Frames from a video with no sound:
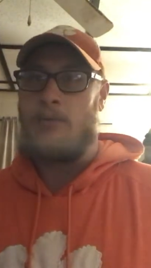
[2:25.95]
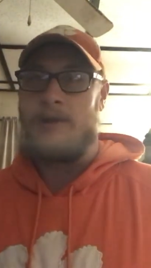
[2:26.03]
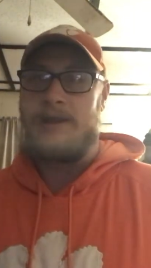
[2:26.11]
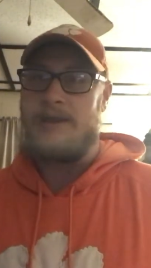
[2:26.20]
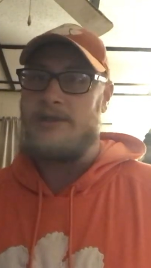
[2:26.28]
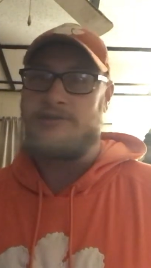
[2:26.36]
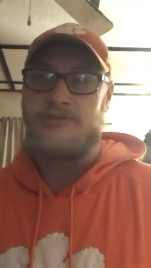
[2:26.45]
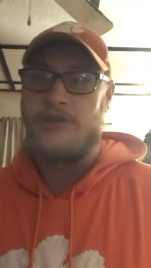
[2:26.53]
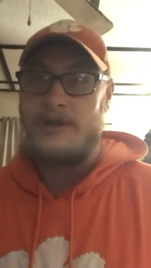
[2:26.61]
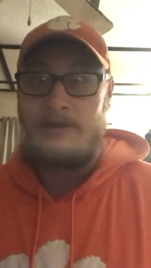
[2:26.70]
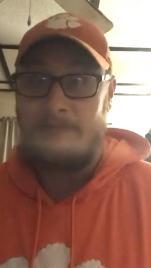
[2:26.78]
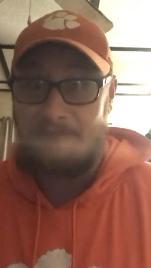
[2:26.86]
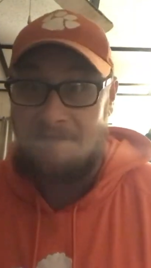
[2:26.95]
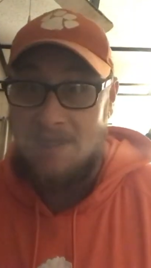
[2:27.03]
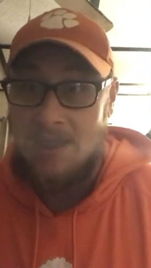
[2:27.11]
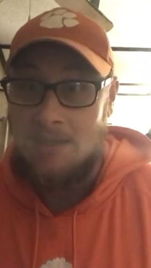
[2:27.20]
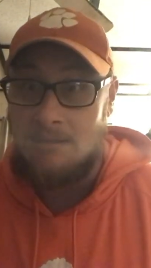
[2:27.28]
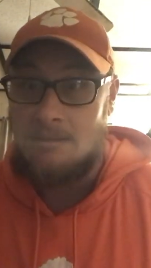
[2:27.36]
we should have
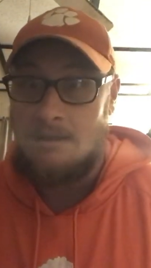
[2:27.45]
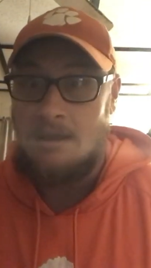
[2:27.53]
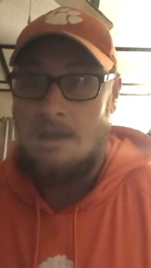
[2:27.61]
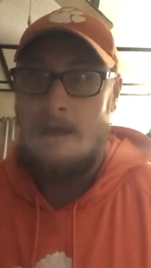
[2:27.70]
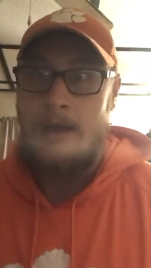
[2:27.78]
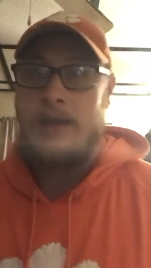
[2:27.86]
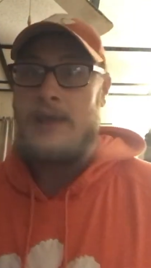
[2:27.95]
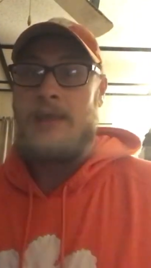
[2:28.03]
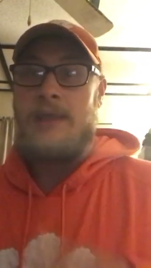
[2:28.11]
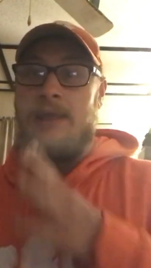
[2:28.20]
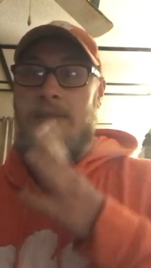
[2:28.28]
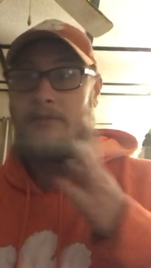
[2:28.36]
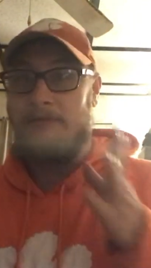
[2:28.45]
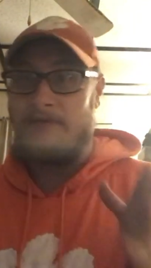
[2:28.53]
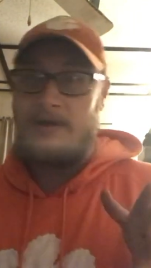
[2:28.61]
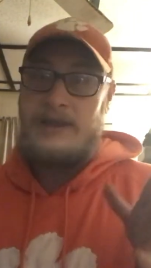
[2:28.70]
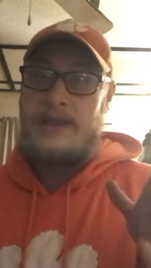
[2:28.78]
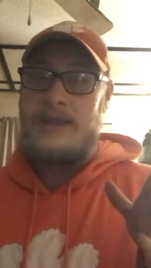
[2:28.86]
fixed in the
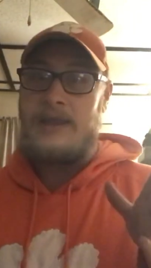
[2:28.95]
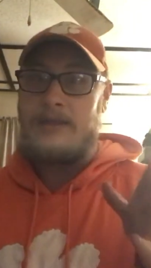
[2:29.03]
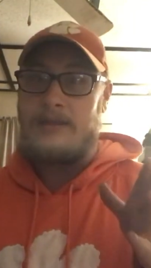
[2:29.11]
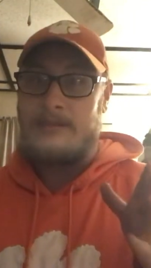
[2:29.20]
fucking